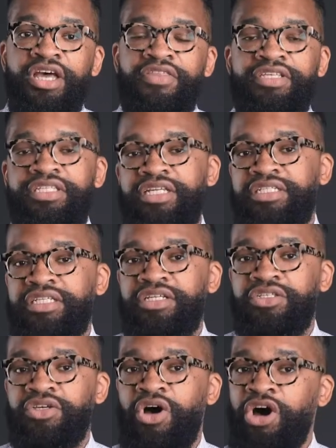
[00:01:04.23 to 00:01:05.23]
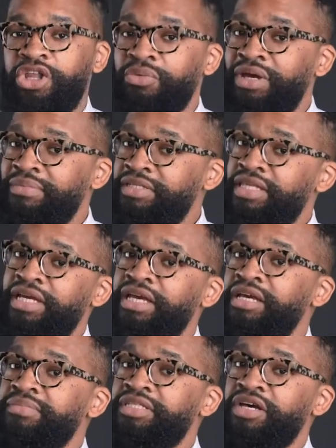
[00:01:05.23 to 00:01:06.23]
the citizens, all the way up to the
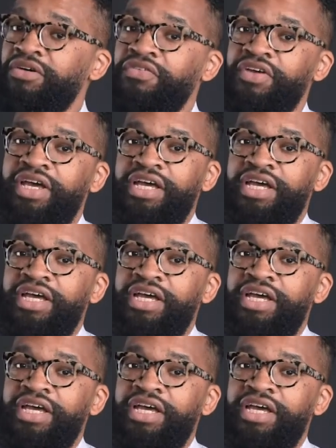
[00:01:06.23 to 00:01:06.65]
king himself,